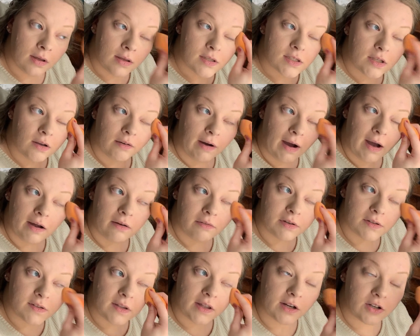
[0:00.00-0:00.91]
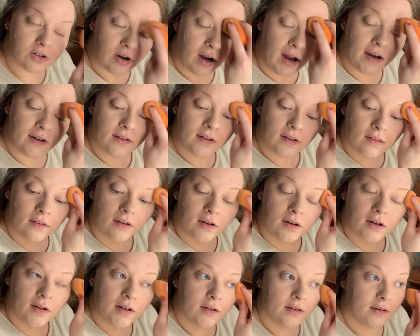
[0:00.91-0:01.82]
So I was like trying to
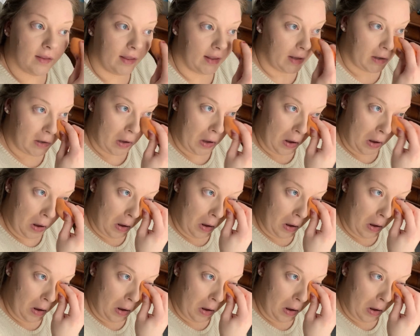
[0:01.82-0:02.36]
learn like